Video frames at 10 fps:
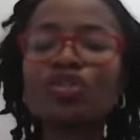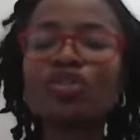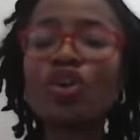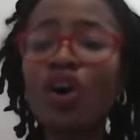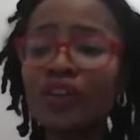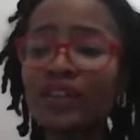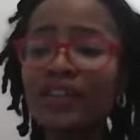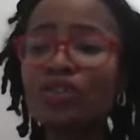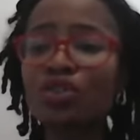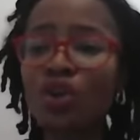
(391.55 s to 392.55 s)
joy,
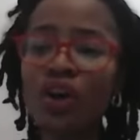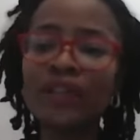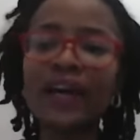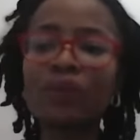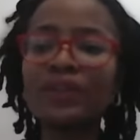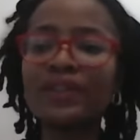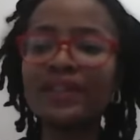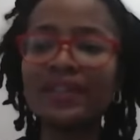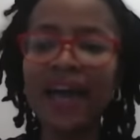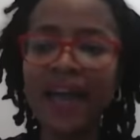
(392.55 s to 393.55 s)
this joy that we
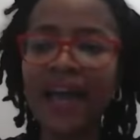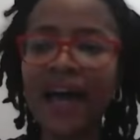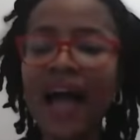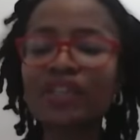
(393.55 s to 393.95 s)
desire,